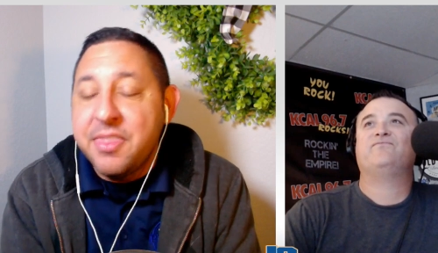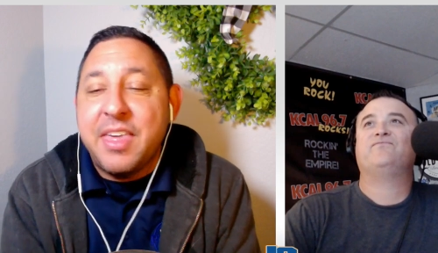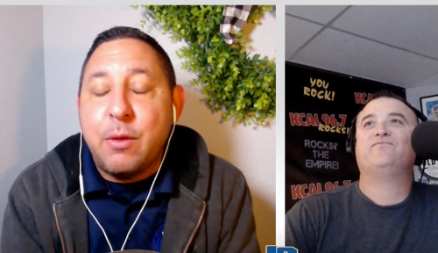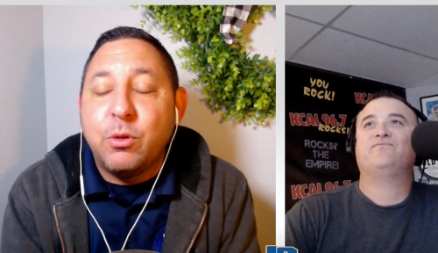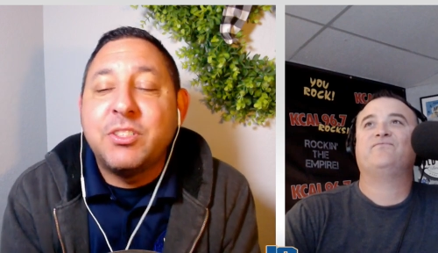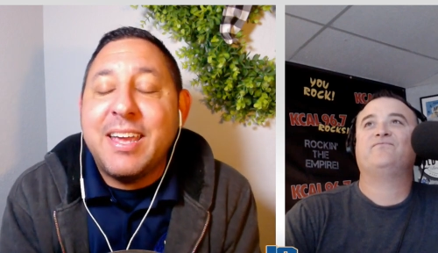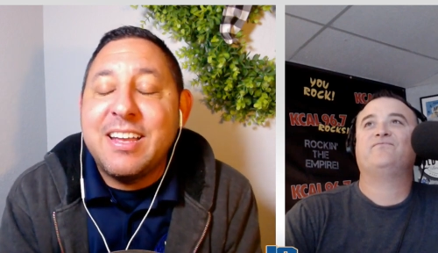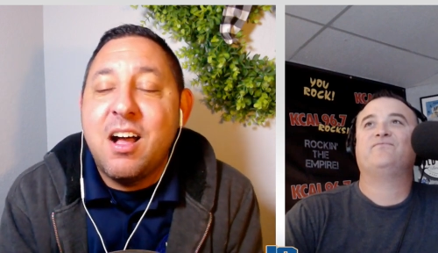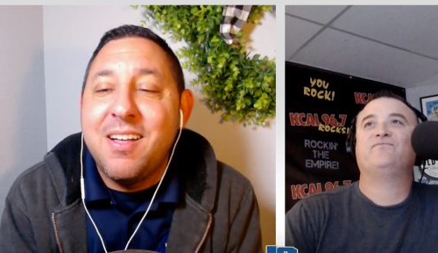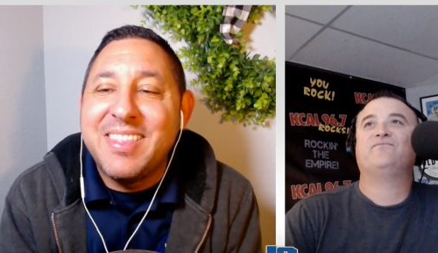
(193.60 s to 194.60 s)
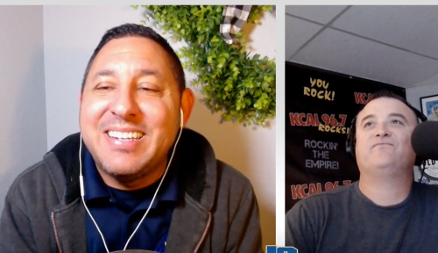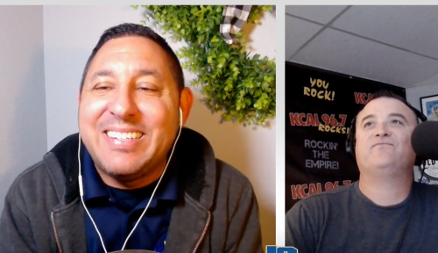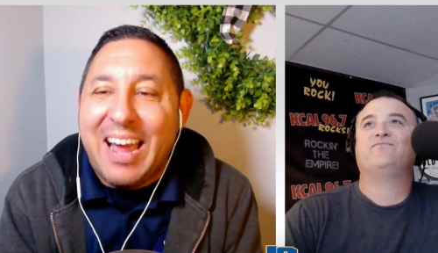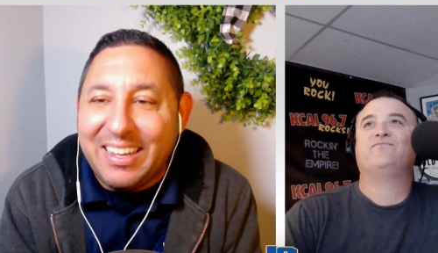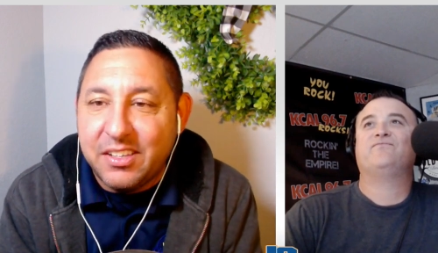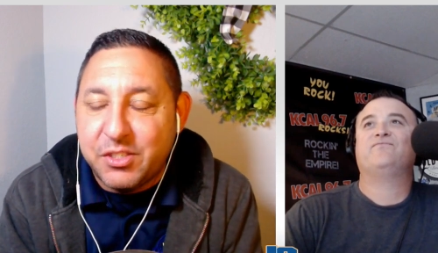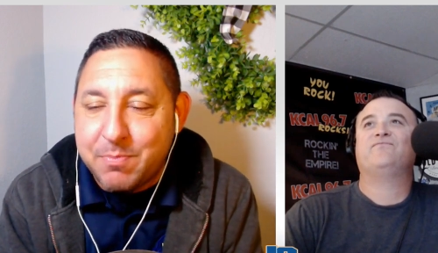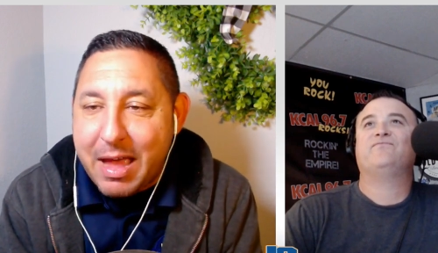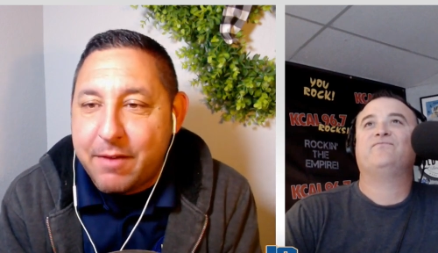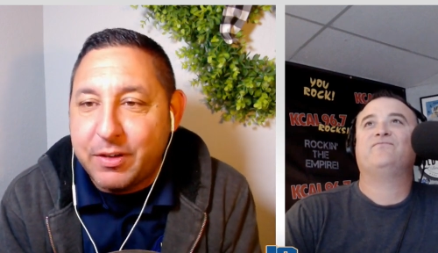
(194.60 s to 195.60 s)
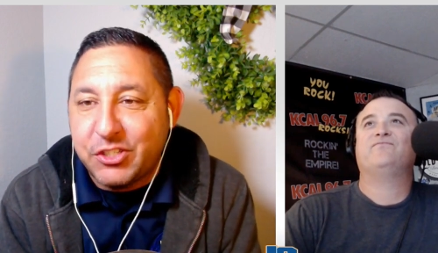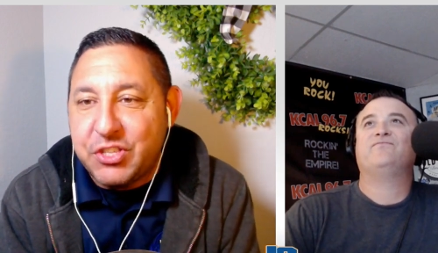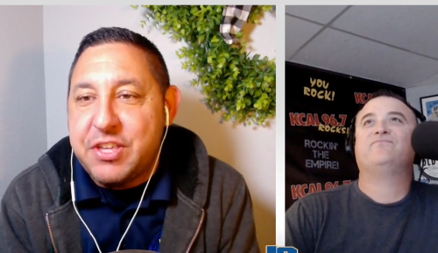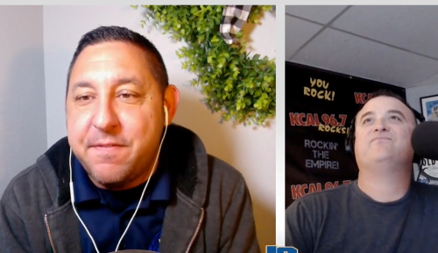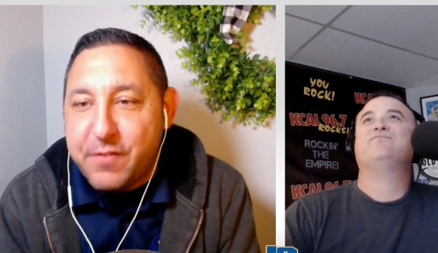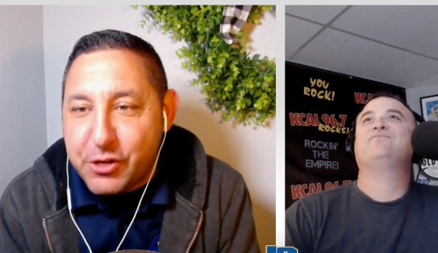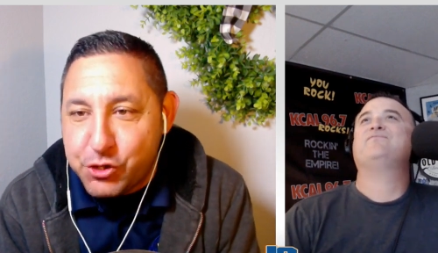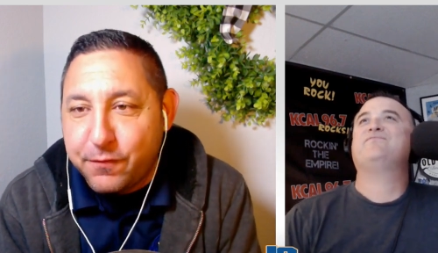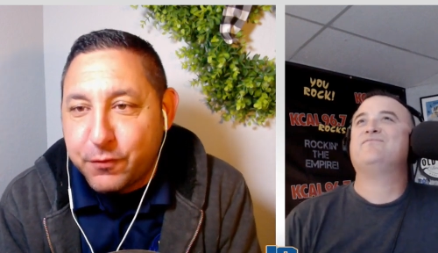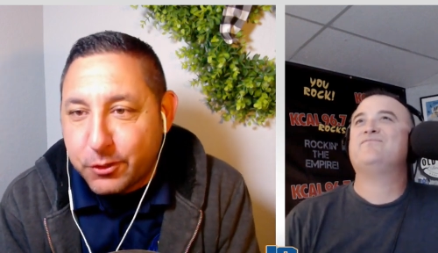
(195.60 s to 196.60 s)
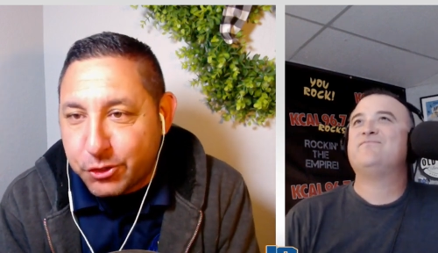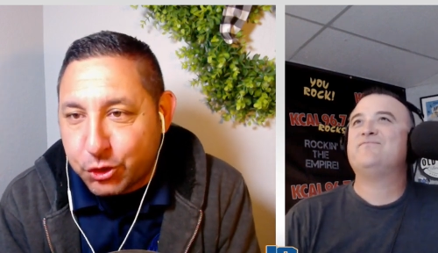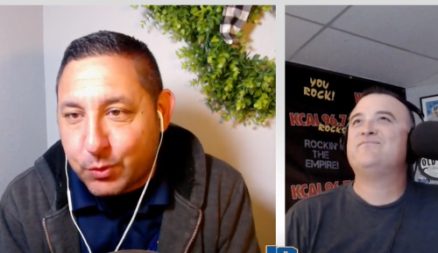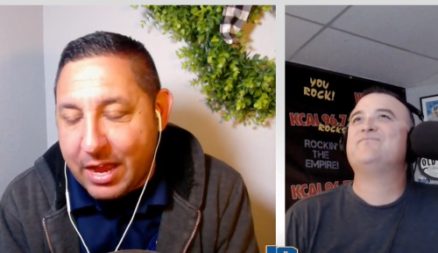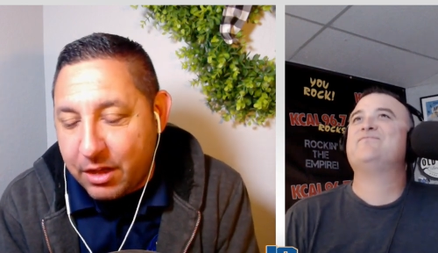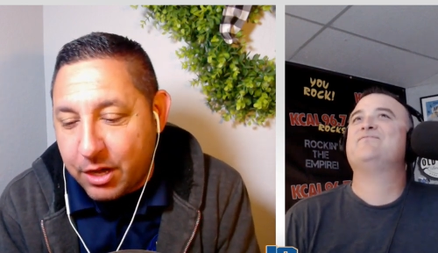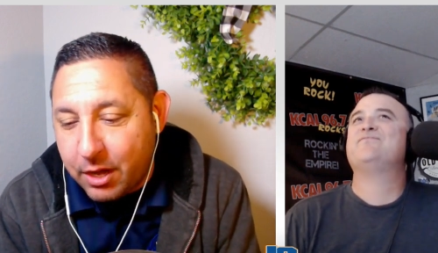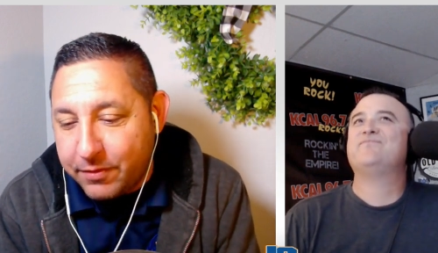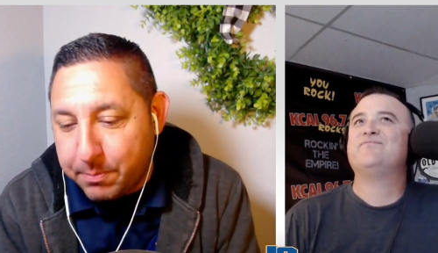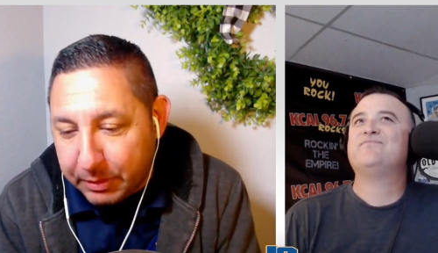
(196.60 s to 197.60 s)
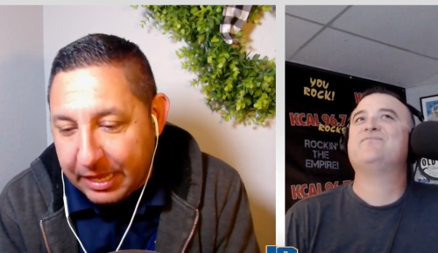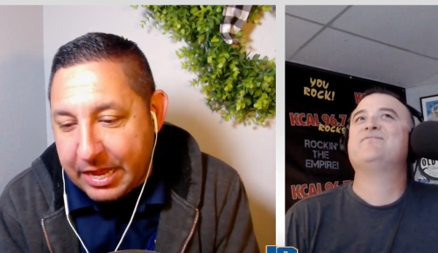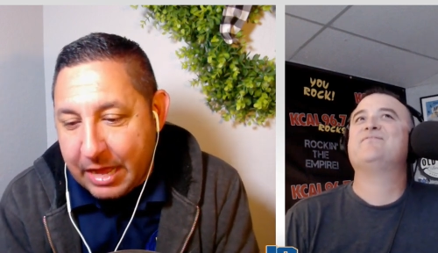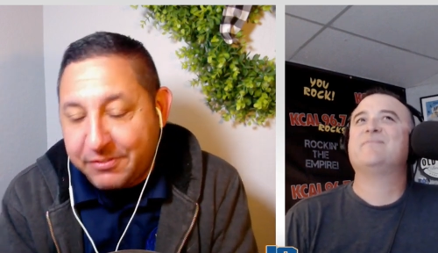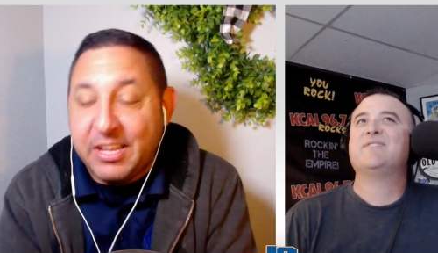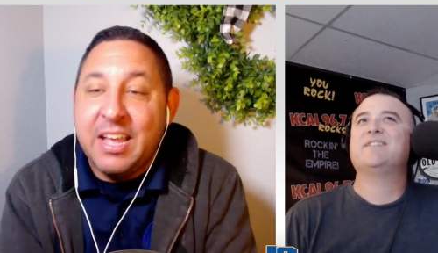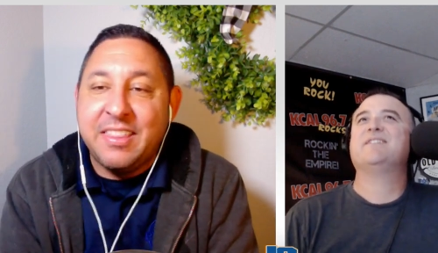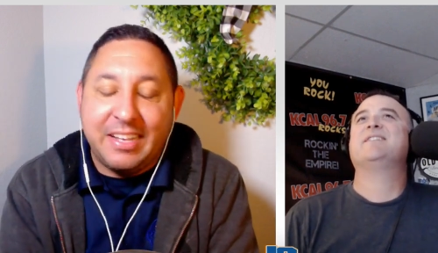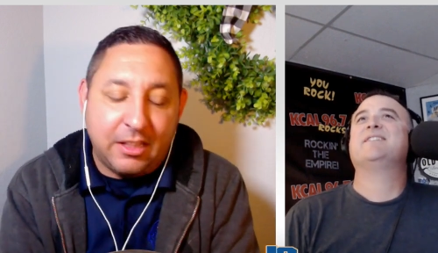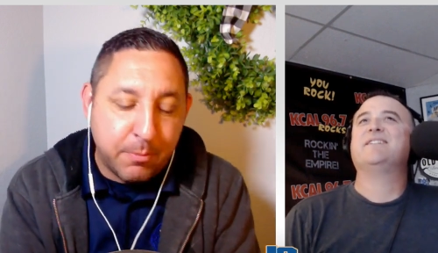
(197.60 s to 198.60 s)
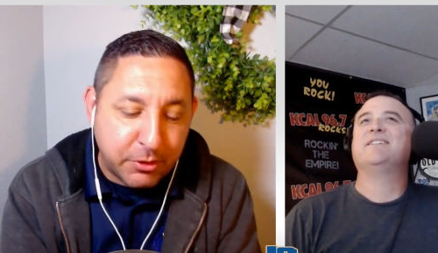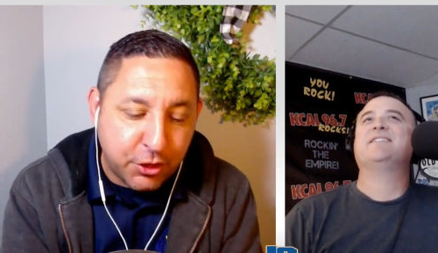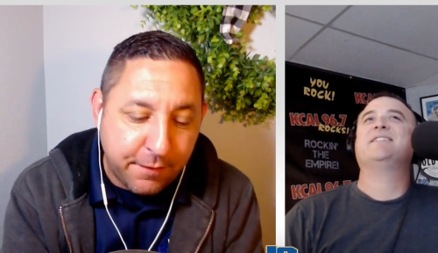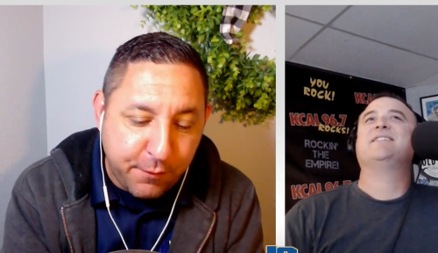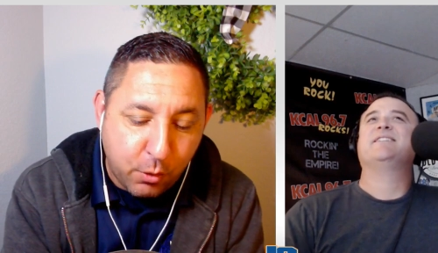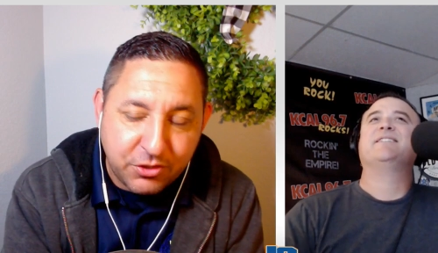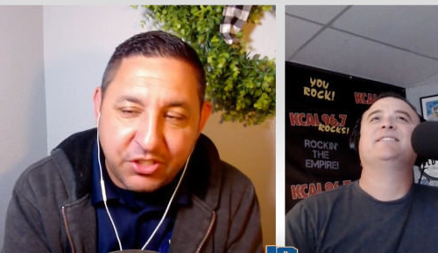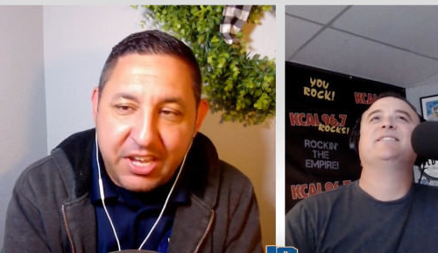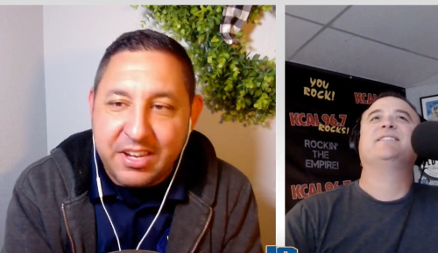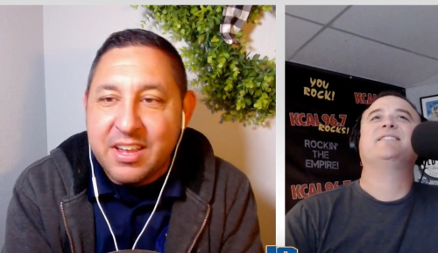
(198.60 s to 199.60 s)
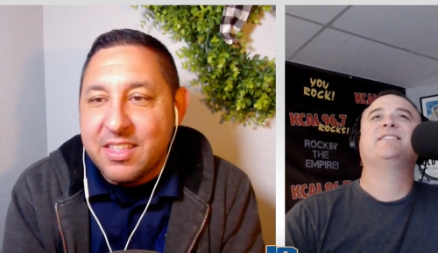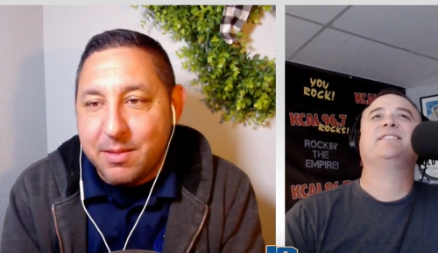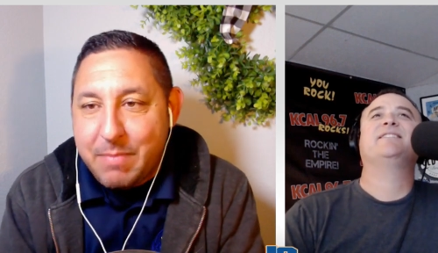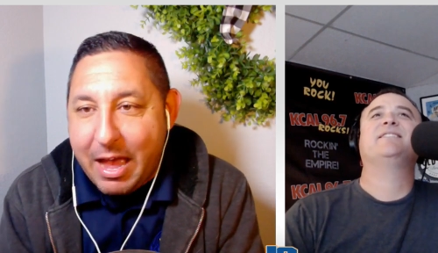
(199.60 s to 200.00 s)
Speaker 1: They will take on the Dallas Mavericks in the official first round of the playoffs. The Clippers are the four seed. The